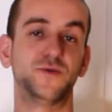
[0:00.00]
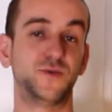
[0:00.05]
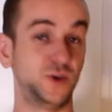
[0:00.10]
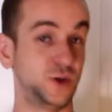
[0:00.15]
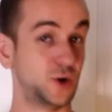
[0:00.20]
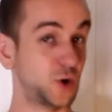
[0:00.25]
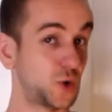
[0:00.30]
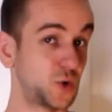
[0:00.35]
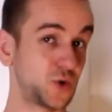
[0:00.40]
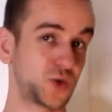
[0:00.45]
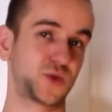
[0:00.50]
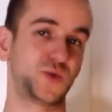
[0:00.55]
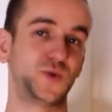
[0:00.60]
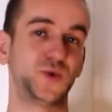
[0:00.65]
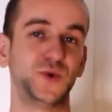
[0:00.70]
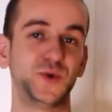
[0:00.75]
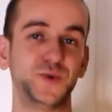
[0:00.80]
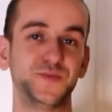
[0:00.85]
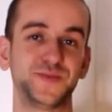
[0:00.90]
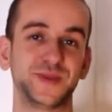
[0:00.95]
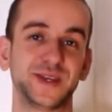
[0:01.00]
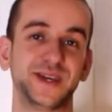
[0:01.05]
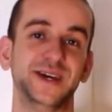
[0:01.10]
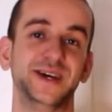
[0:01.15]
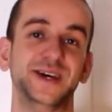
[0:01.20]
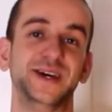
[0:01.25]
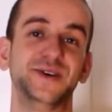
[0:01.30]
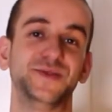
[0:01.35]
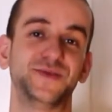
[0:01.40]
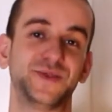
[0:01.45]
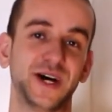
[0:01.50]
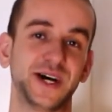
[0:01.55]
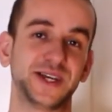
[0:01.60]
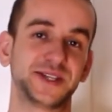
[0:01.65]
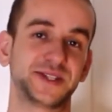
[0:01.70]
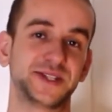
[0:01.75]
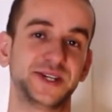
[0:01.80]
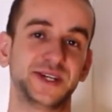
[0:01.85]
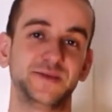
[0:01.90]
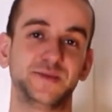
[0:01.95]
flow through
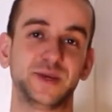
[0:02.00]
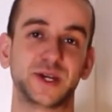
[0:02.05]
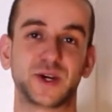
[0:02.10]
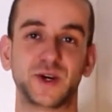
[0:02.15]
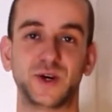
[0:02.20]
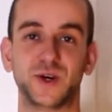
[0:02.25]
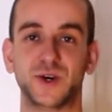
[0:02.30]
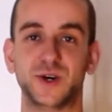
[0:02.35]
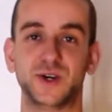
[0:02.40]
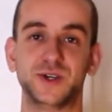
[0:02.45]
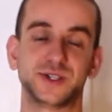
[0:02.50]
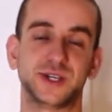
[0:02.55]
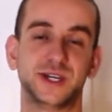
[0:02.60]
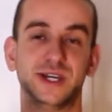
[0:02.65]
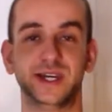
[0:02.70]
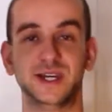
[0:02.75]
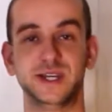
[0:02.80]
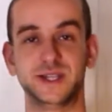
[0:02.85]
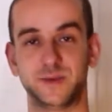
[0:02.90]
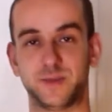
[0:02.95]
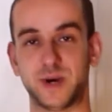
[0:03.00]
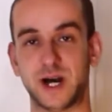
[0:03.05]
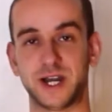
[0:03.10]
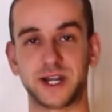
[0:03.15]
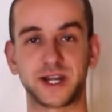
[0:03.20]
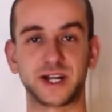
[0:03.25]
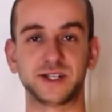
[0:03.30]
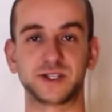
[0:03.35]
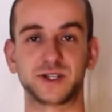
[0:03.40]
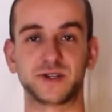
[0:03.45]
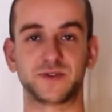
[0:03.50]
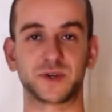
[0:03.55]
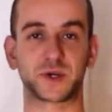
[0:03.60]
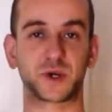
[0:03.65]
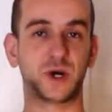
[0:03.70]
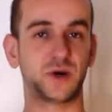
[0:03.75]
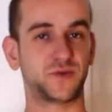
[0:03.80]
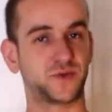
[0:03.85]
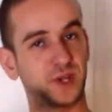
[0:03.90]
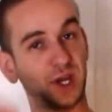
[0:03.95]
faster because the particles of the
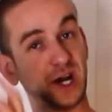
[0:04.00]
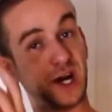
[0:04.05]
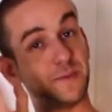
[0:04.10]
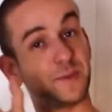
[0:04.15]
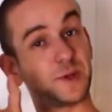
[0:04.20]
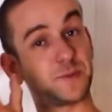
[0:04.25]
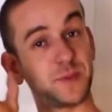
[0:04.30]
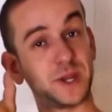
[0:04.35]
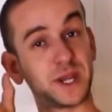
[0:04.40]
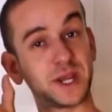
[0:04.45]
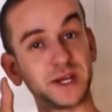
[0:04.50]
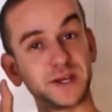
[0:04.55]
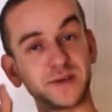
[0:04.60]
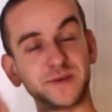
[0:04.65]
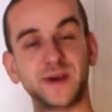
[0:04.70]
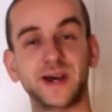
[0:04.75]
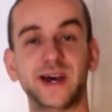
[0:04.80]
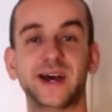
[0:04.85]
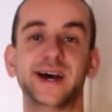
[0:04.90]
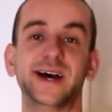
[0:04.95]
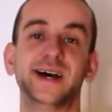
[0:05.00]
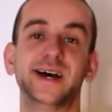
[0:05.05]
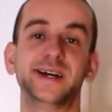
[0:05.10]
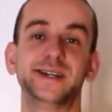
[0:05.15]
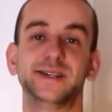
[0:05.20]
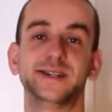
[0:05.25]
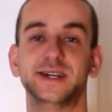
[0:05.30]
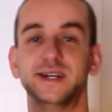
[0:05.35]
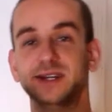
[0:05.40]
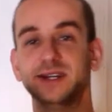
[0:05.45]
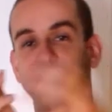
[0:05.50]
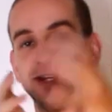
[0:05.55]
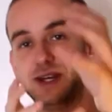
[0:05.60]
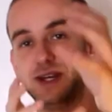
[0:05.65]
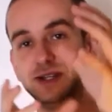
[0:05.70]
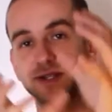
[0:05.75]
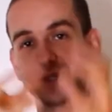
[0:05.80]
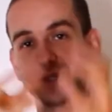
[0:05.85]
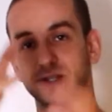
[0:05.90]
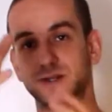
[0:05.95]
coffee are a bit bigger and
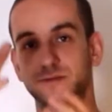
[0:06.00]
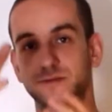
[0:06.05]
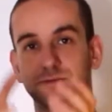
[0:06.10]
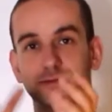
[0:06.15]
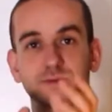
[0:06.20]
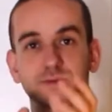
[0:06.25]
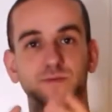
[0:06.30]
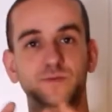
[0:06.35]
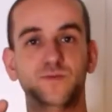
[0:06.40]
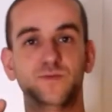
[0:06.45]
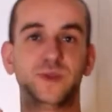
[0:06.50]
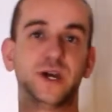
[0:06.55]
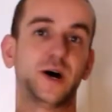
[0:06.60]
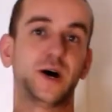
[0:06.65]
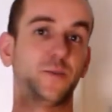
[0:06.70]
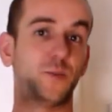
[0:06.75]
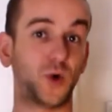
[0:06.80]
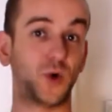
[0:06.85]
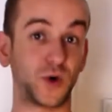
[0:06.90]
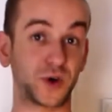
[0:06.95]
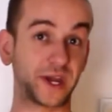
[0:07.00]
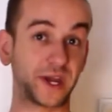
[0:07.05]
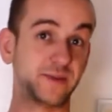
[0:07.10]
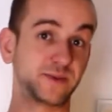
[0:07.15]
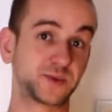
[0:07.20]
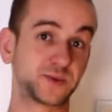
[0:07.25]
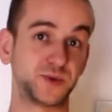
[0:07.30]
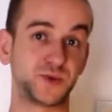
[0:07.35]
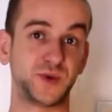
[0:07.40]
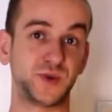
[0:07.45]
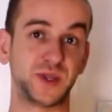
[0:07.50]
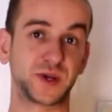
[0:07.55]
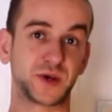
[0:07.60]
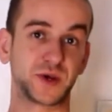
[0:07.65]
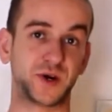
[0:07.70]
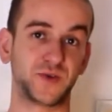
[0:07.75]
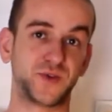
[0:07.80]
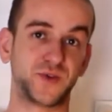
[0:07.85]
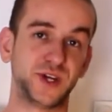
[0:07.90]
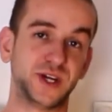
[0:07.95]
there are more gaps between the
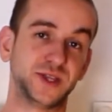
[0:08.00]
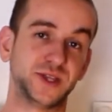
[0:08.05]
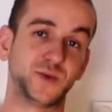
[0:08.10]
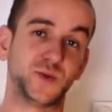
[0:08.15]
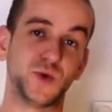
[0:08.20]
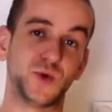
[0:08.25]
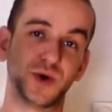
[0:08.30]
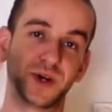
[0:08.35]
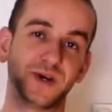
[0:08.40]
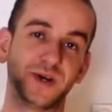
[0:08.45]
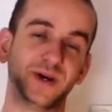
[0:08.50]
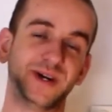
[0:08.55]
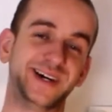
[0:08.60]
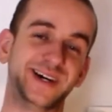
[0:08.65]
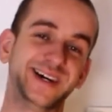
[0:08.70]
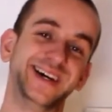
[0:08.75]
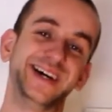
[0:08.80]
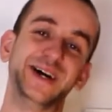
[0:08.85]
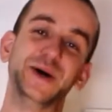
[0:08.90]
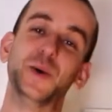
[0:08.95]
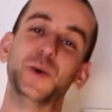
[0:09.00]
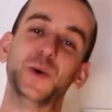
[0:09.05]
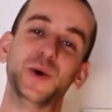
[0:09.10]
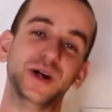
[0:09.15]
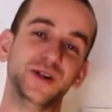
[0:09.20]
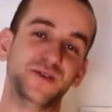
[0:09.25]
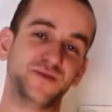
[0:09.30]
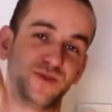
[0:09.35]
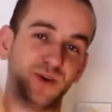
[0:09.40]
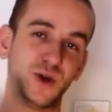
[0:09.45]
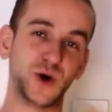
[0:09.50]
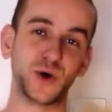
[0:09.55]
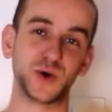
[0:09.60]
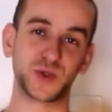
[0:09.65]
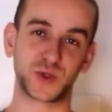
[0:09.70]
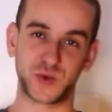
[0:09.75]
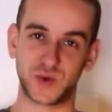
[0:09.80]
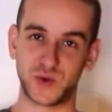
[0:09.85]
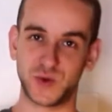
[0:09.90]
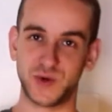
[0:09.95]
coffee and the water will
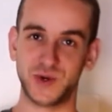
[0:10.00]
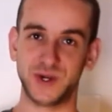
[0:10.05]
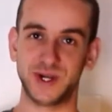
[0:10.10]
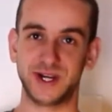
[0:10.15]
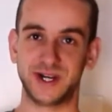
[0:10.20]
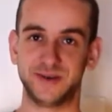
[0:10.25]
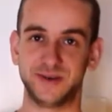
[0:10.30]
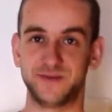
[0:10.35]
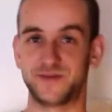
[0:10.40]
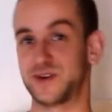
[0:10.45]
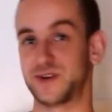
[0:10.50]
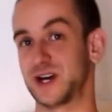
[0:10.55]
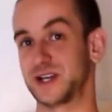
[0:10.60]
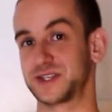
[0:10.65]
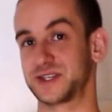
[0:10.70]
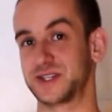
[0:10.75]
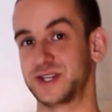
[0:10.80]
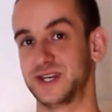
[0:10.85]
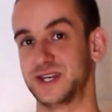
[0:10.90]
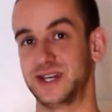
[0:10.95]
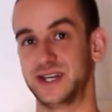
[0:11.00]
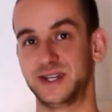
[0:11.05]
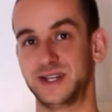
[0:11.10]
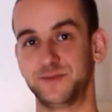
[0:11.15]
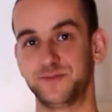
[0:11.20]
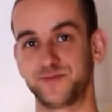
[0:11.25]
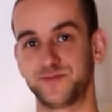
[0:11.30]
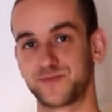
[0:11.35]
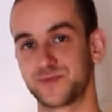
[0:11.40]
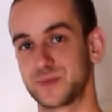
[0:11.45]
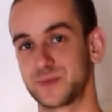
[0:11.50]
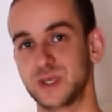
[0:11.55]
flow through faster and